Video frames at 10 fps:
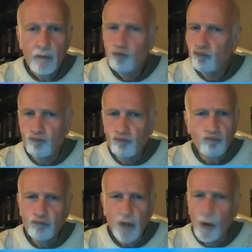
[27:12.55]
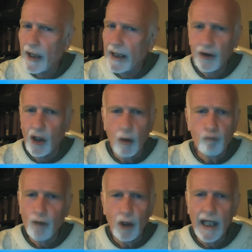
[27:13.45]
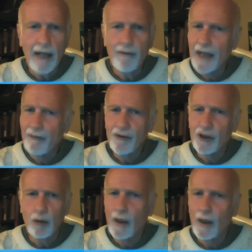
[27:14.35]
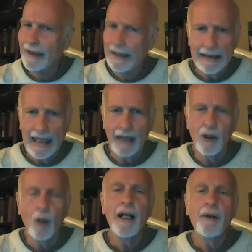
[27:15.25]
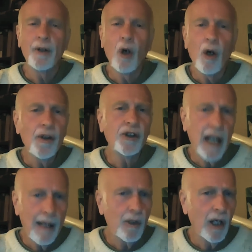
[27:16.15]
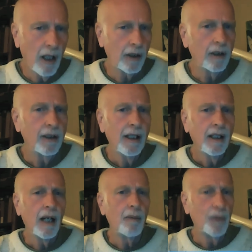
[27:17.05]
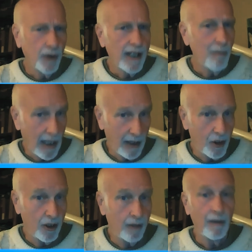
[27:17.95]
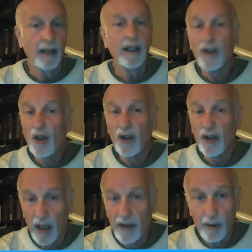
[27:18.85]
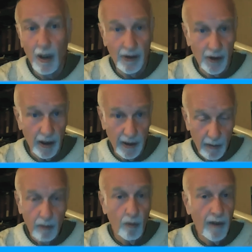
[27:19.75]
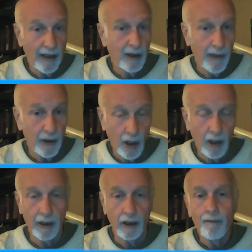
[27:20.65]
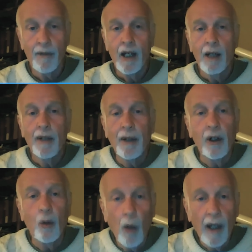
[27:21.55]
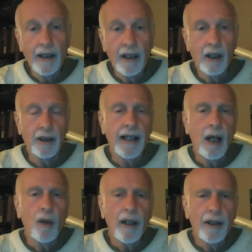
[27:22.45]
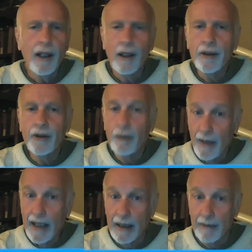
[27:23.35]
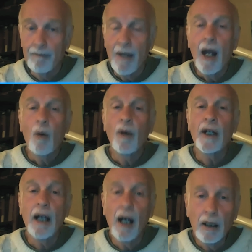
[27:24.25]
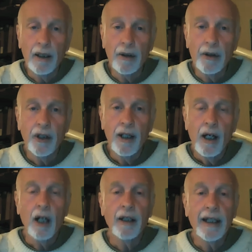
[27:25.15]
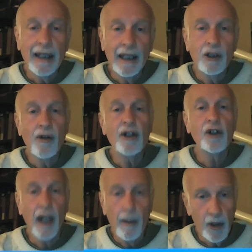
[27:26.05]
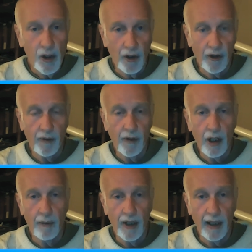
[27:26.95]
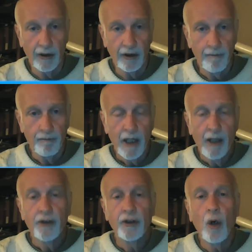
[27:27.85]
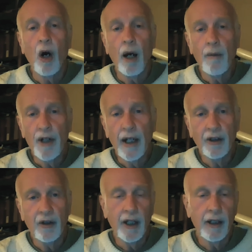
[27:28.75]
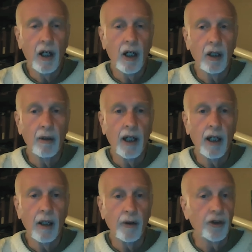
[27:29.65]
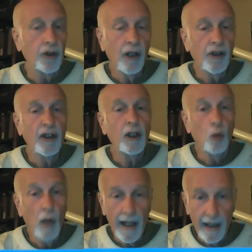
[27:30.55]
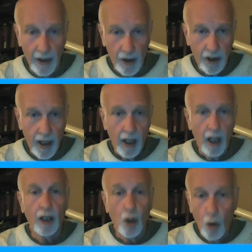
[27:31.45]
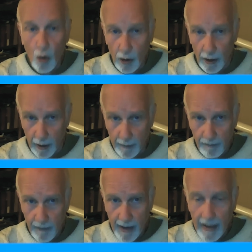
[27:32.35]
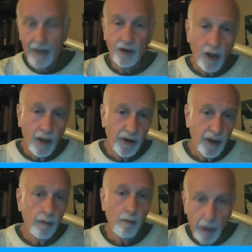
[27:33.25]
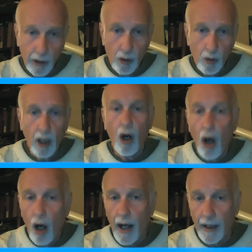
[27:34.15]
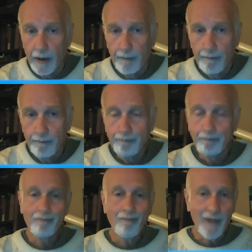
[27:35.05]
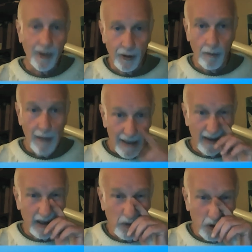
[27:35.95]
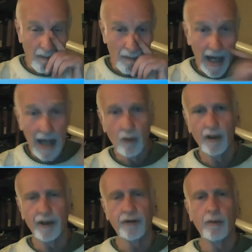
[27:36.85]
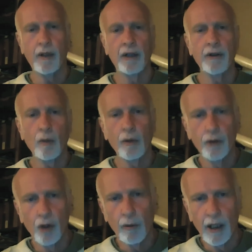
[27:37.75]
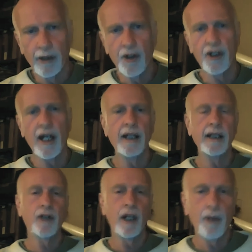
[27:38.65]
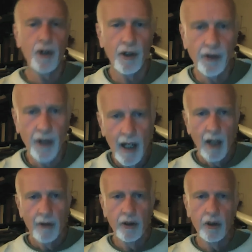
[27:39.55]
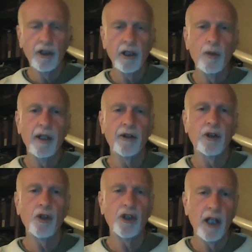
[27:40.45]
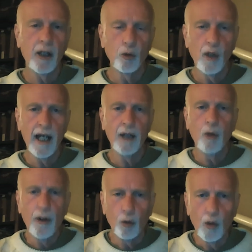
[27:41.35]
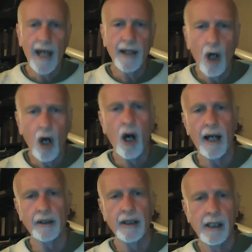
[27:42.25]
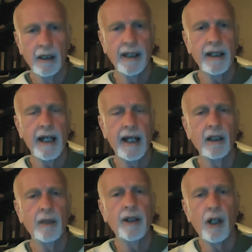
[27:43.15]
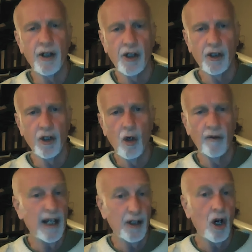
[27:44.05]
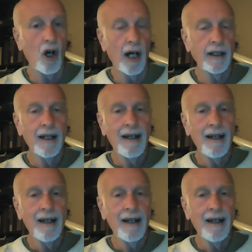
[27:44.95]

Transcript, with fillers: Mm, don't think so. No, I haven't haven't seen one like that. No, they're all the same color uh, pretty much, unless there are sunspots on them, and that's a bit darker. But they're one color. Now, what do the colors mean? Well, the colors are keyed to the temperatures of the objects. So objects that are, uh, or stars that are reddish are cooler, and stars that are blue are hot. So this seems sort of backwards from our normal understanding of temperatures. Usually we associate red with red hot, like an element on a stove, that's hot.